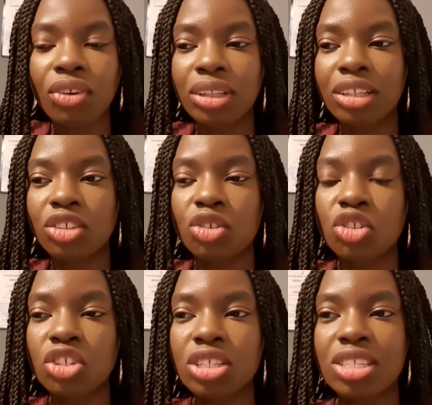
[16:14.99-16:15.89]
And then you could
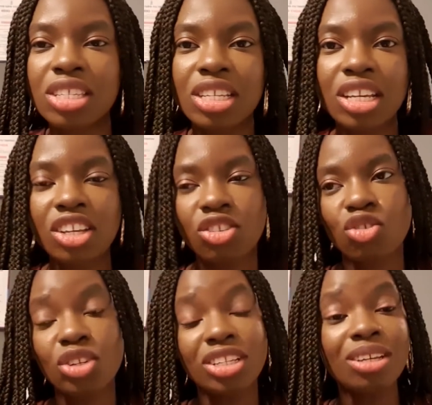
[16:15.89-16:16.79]
just see
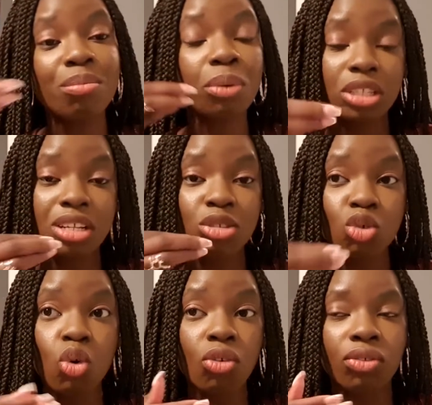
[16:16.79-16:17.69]
history, the importance
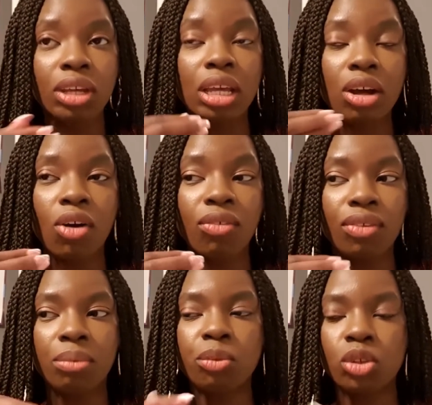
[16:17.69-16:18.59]
of
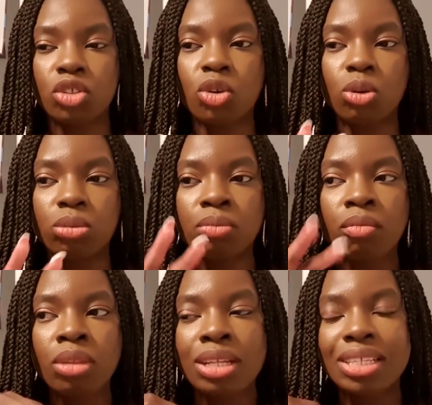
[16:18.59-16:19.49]
what's it called,
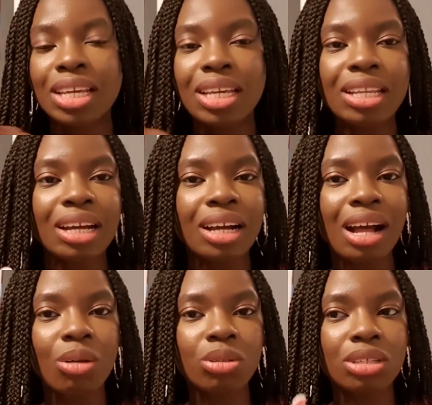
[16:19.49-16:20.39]
taking
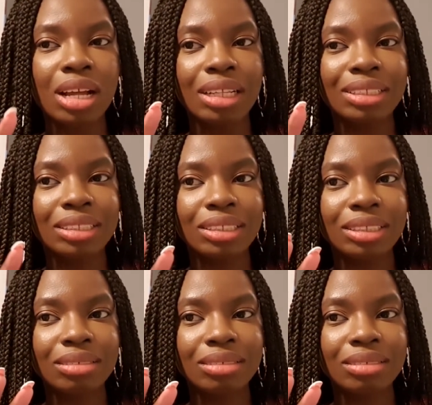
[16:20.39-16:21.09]
account and